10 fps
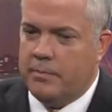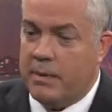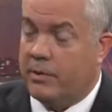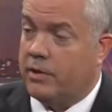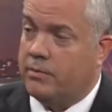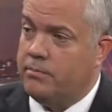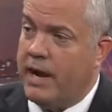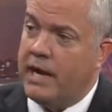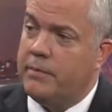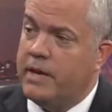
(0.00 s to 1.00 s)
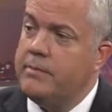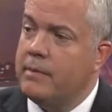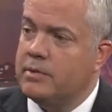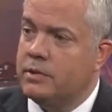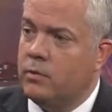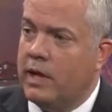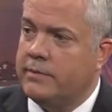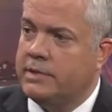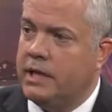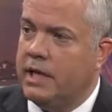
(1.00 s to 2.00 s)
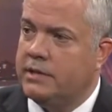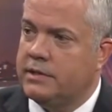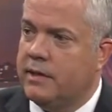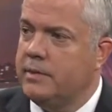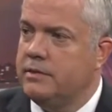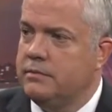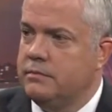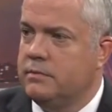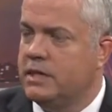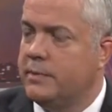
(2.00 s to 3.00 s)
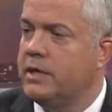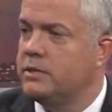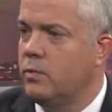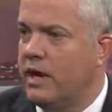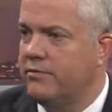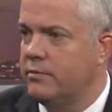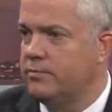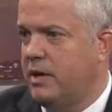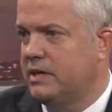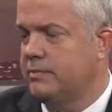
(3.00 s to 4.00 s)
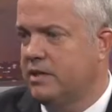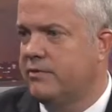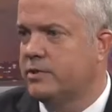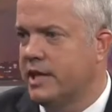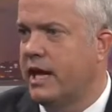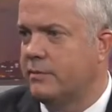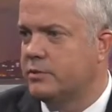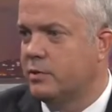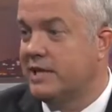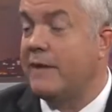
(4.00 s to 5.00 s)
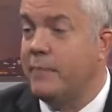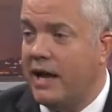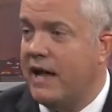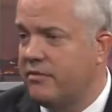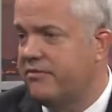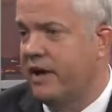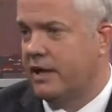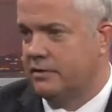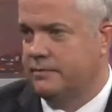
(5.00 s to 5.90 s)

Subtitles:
people that might not be members of the YMCA to come and experience the Y for possibly the first time. So it's about having fun.